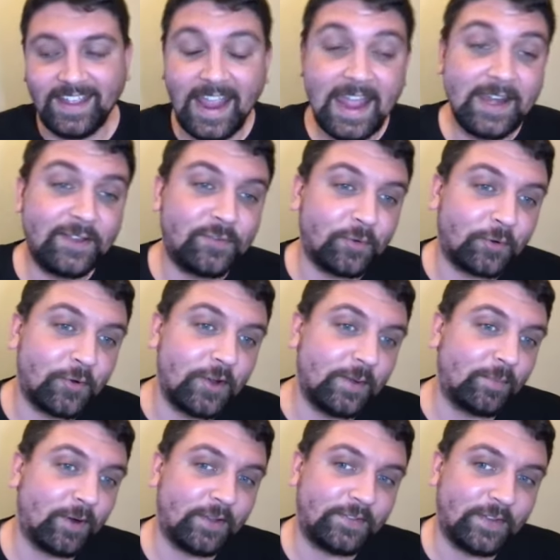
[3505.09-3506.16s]
And his
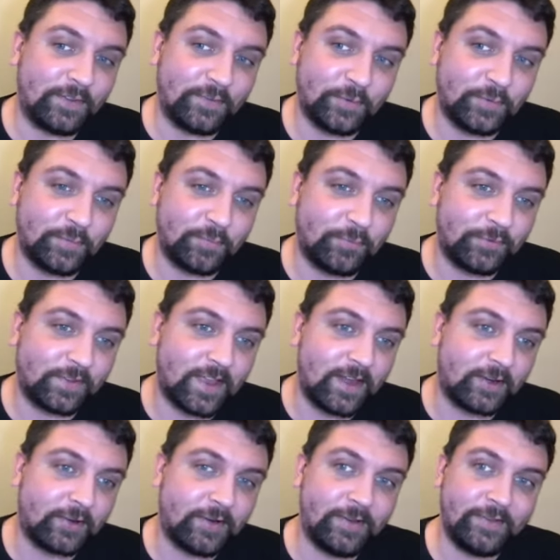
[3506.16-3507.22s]
recruiting process was was
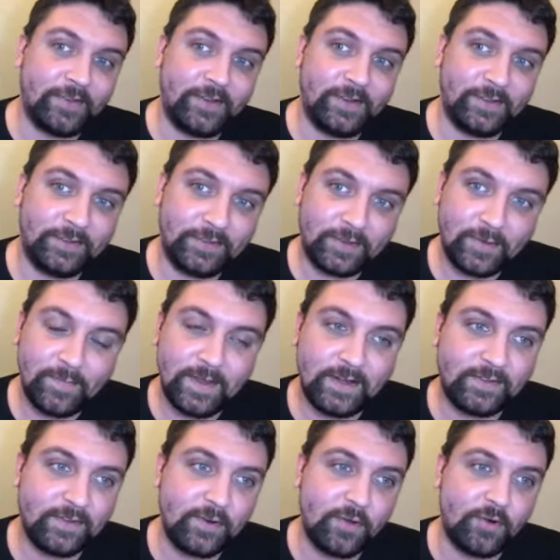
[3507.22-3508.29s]
kind of crazy.
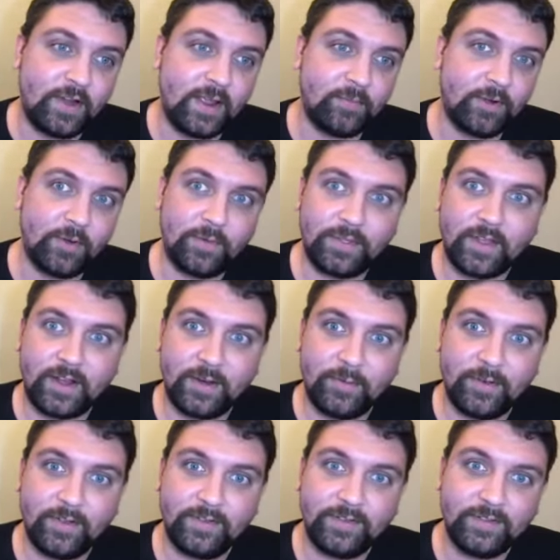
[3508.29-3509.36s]
Committed to Notre Dame when no one thought he
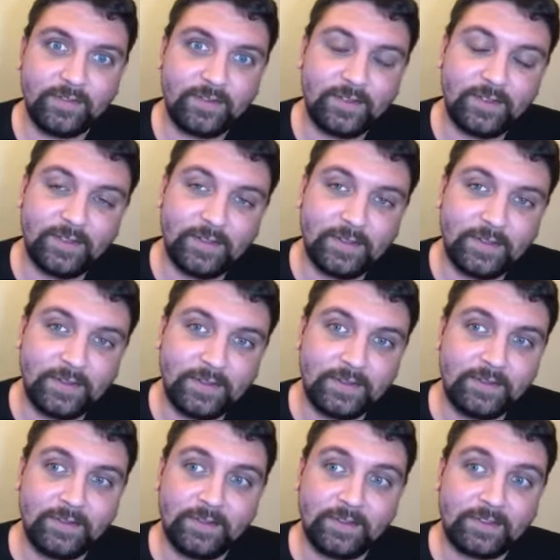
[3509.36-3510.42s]
was.
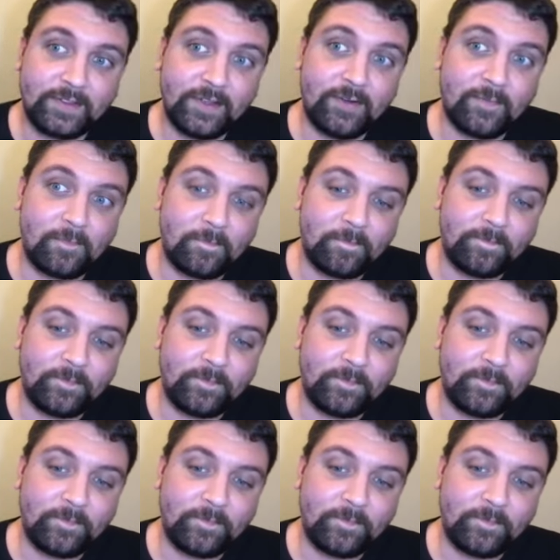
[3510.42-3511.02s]
So